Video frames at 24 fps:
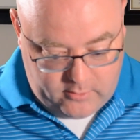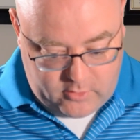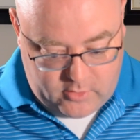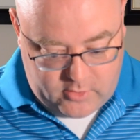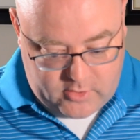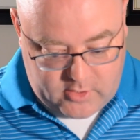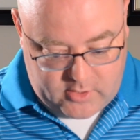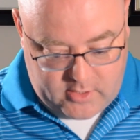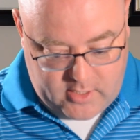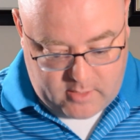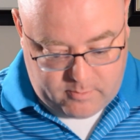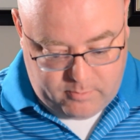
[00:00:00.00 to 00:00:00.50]
to
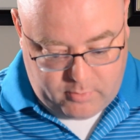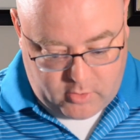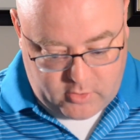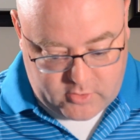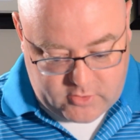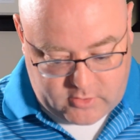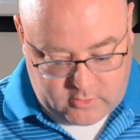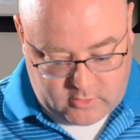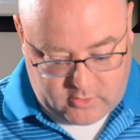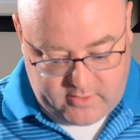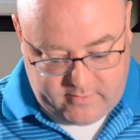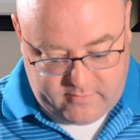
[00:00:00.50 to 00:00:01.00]
deduct
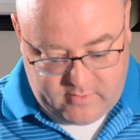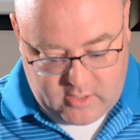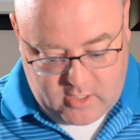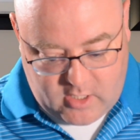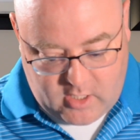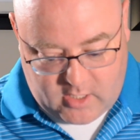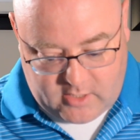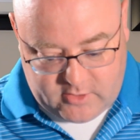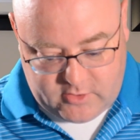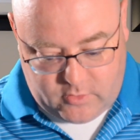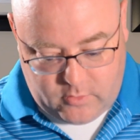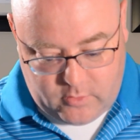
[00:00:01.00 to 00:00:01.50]
personal living
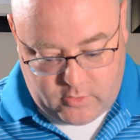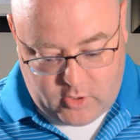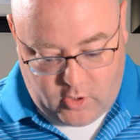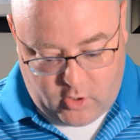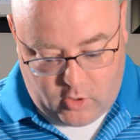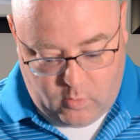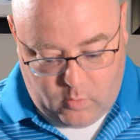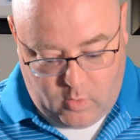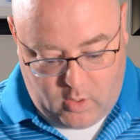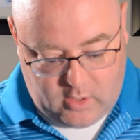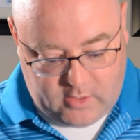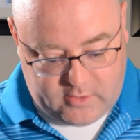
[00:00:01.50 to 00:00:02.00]
costs you
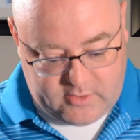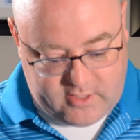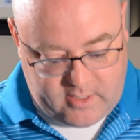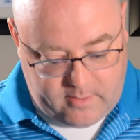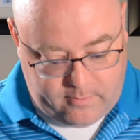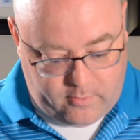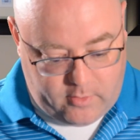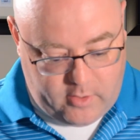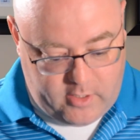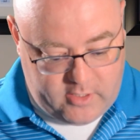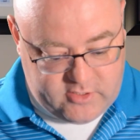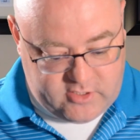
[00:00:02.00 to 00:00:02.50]
incur while on
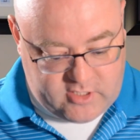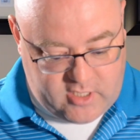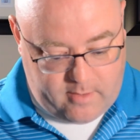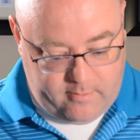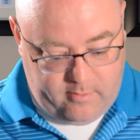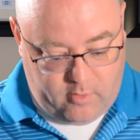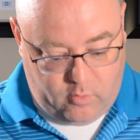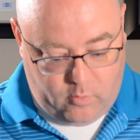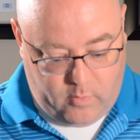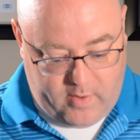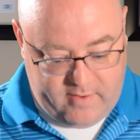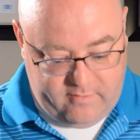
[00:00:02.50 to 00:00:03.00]
temporary
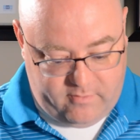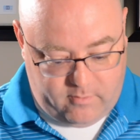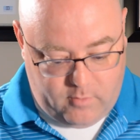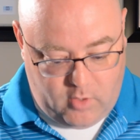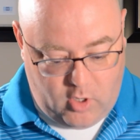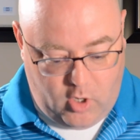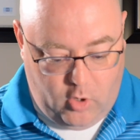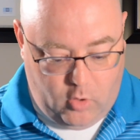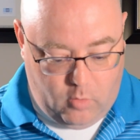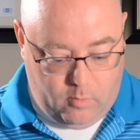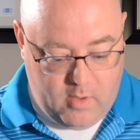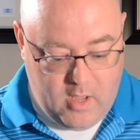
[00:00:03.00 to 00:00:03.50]
assignment away from
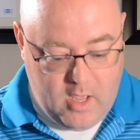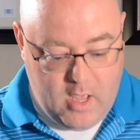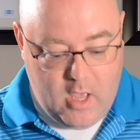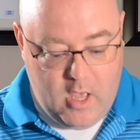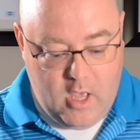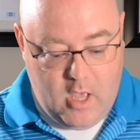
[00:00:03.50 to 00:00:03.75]
home.